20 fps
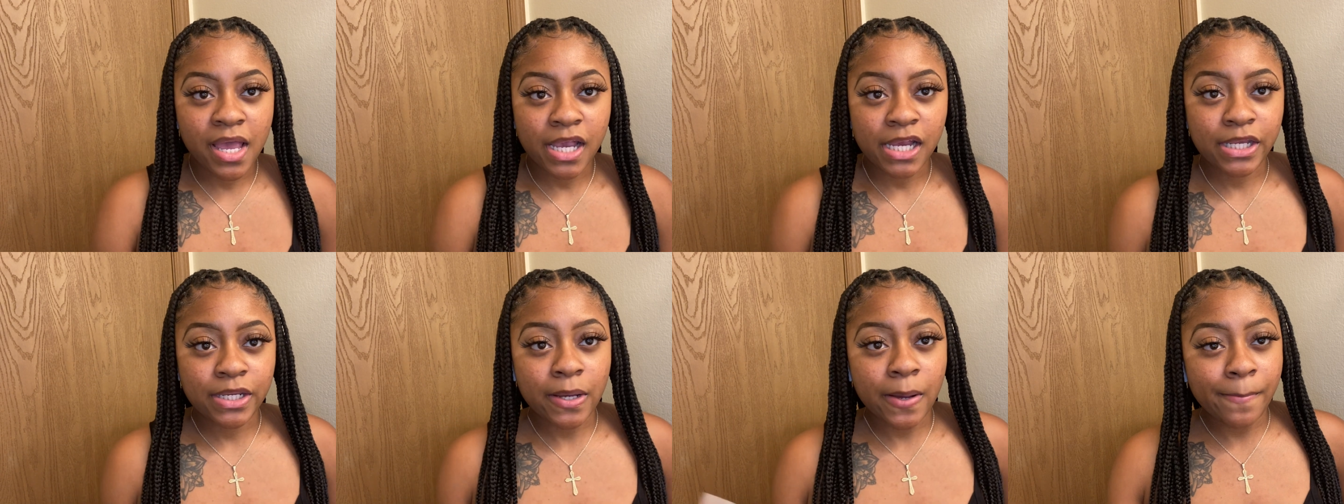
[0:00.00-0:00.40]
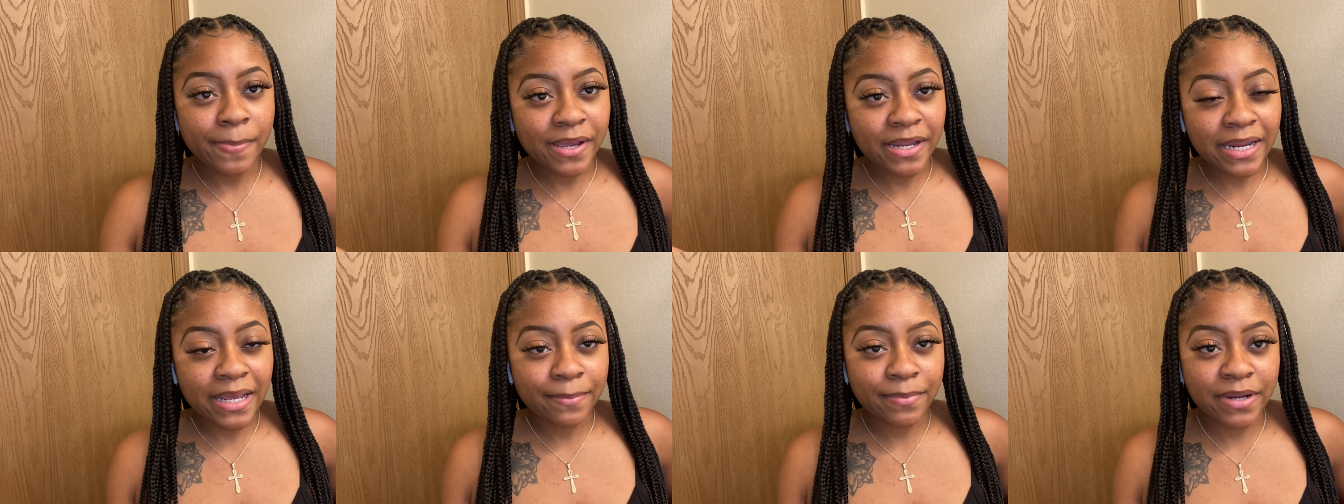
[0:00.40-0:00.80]
you know,
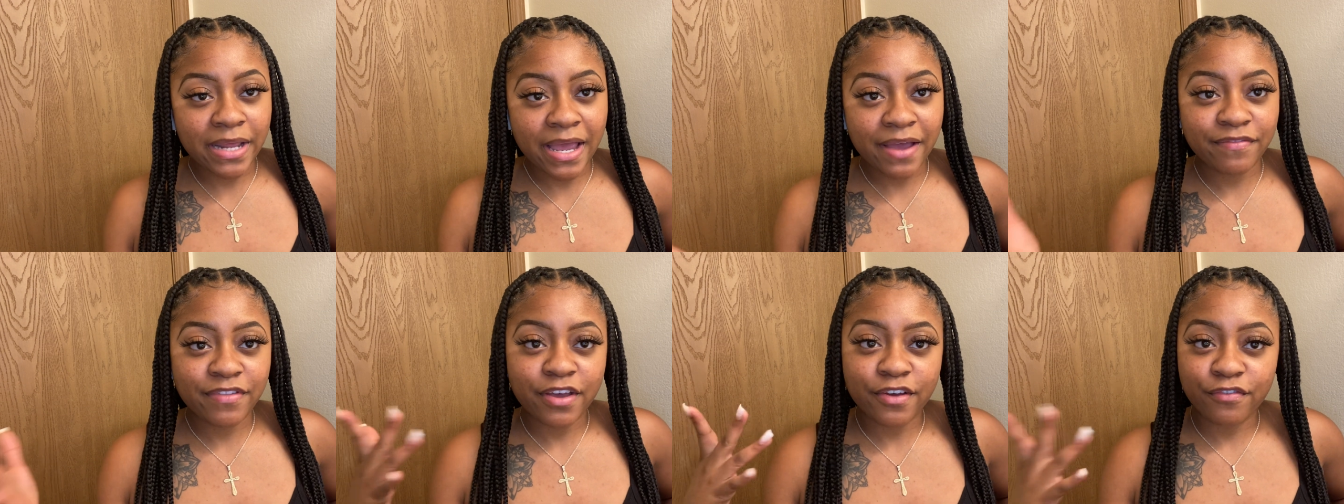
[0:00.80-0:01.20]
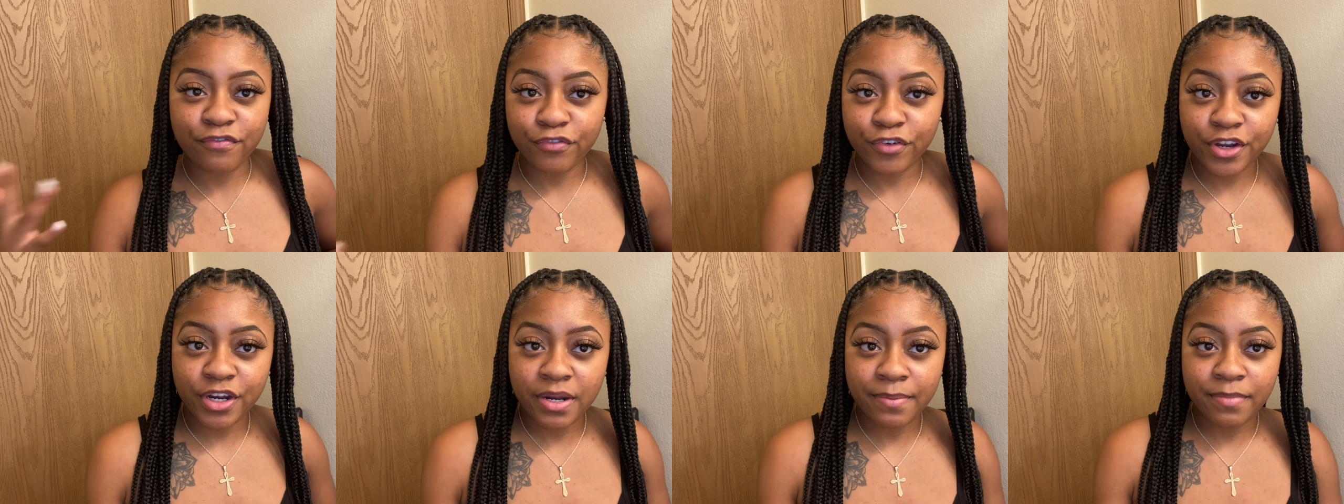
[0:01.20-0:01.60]
being able to have that
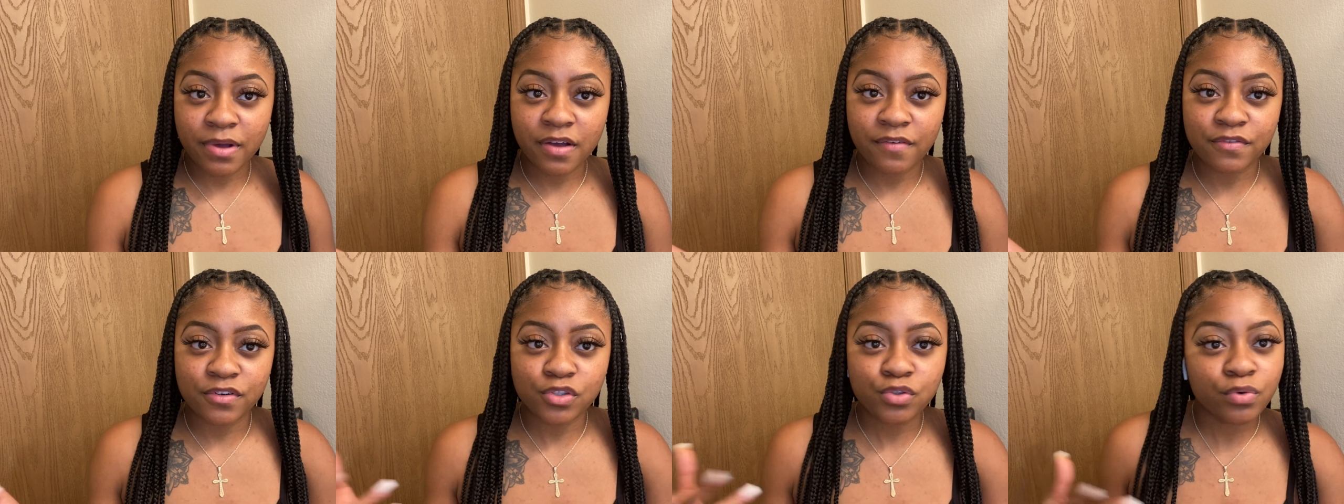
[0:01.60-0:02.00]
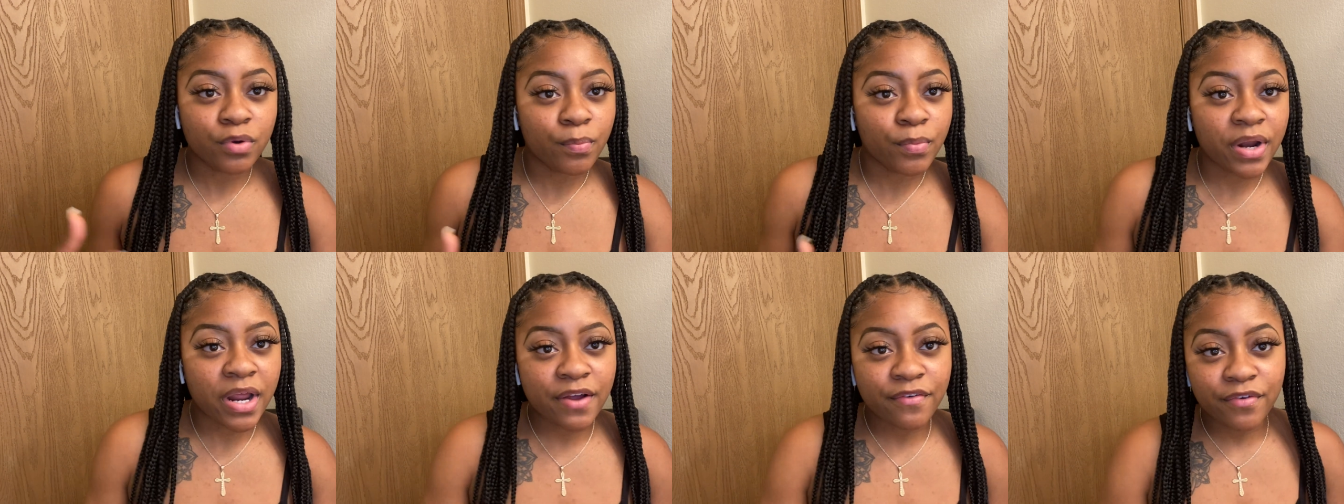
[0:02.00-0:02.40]
freedom of doing
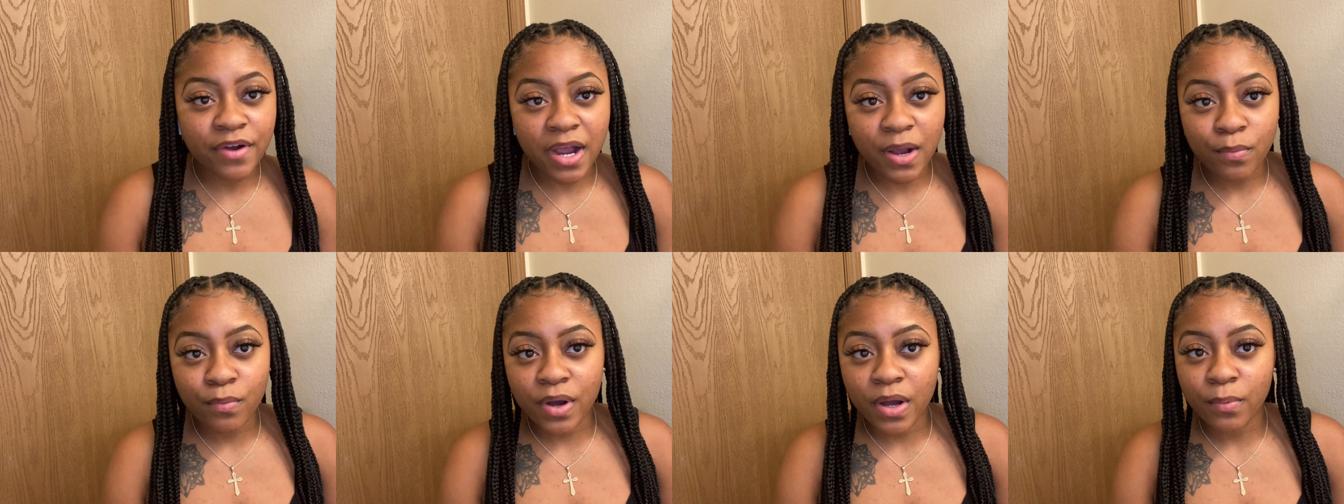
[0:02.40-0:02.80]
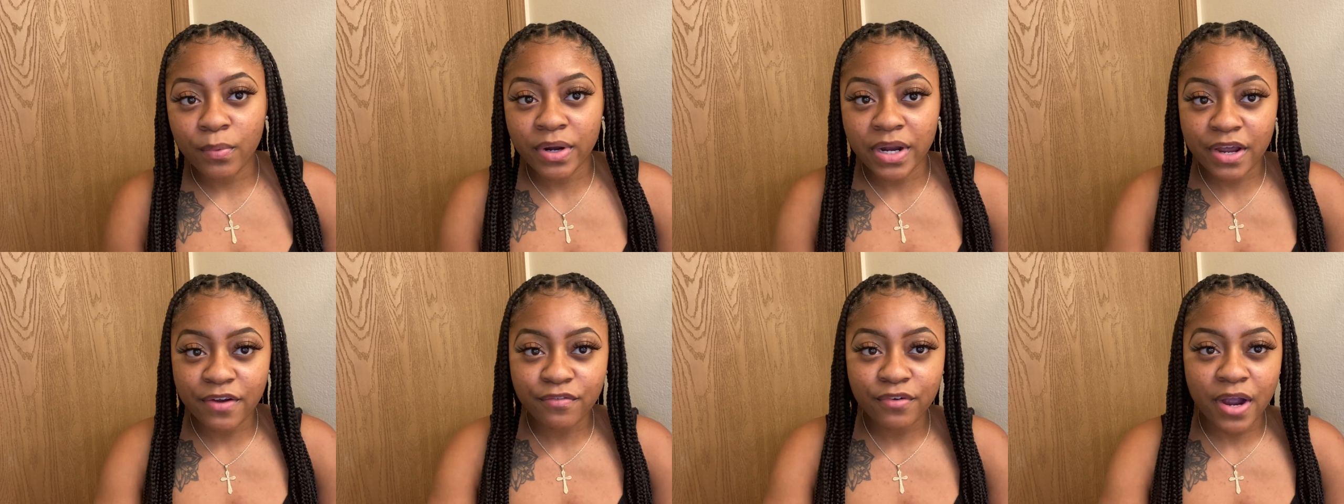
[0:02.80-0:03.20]
whatever I want,
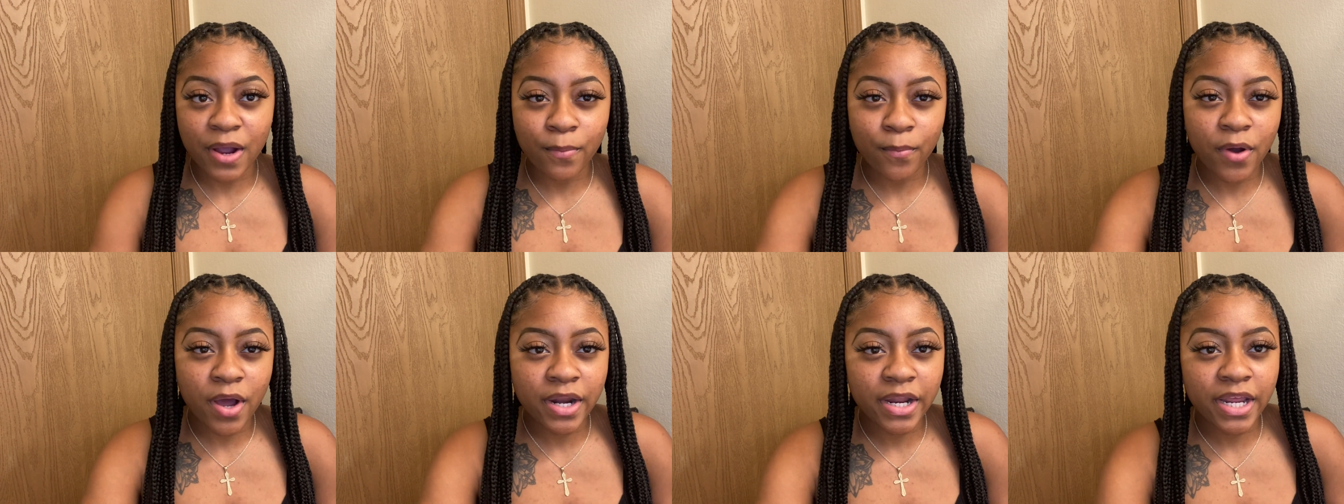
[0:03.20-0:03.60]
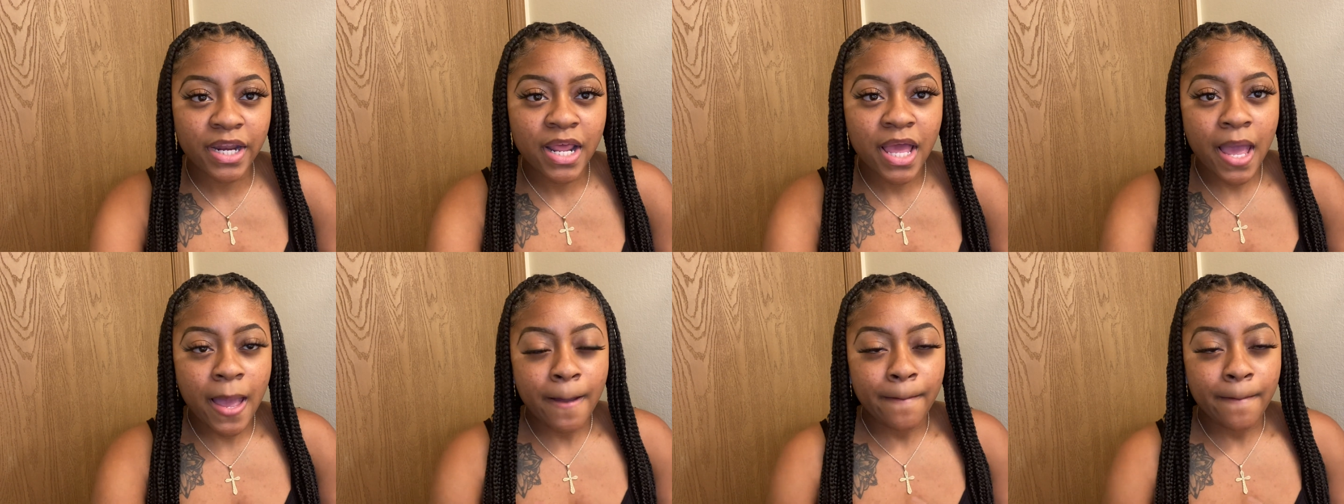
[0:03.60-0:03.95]
whenever I want it.